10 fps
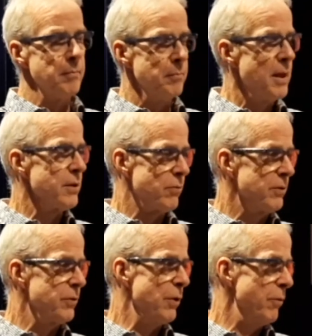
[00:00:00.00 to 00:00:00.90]
mastering
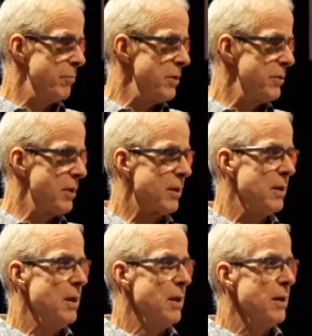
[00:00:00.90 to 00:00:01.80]
stereo music,
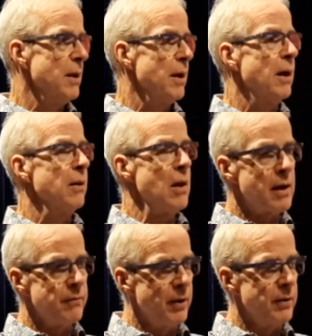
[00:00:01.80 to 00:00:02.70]
a
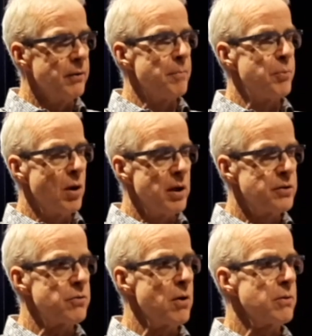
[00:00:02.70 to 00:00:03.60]
lot of it, the broad
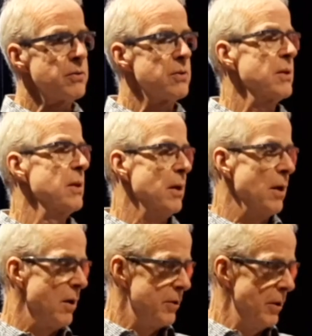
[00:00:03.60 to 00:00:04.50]
strokes,
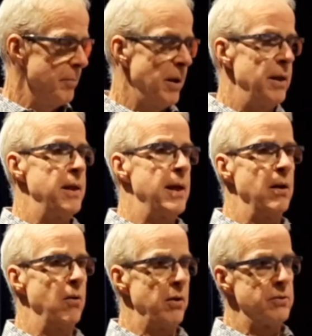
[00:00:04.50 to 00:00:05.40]
are done by the
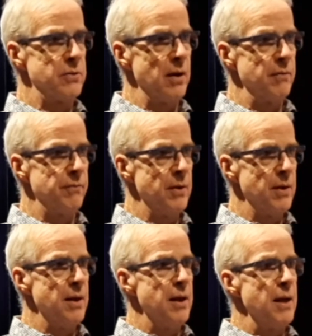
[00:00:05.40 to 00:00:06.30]
analog stuff.
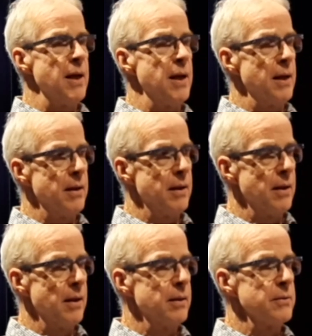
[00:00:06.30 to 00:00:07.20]
And
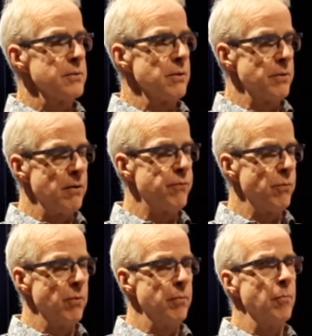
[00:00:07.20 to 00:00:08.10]
so
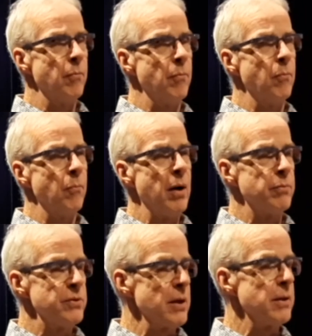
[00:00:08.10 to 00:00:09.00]
therefore, I
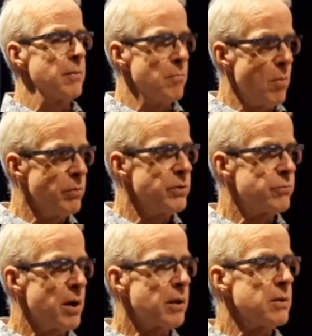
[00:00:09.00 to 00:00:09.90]
would say that most
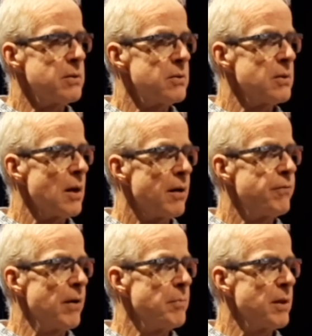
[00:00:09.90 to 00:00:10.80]
records, I
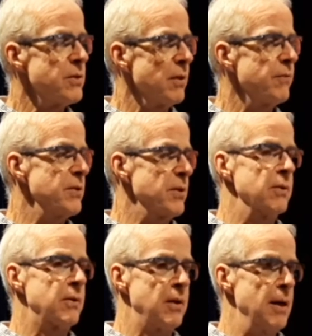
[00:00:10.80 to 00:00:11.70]
find myself, it's
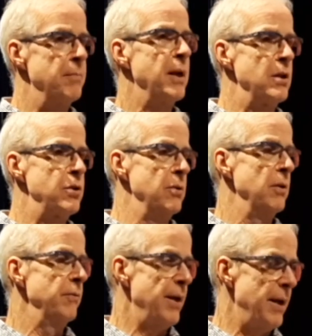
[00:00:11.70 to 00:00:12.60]
a combination
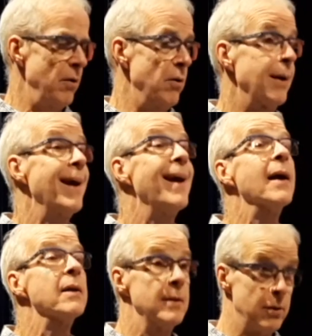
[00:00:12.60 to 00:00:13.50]
of analog
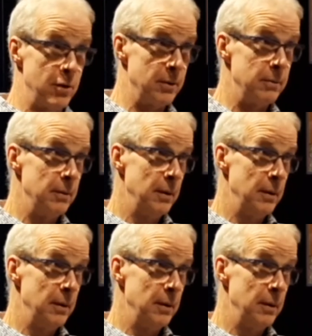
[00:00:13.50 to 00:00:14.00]
and digital.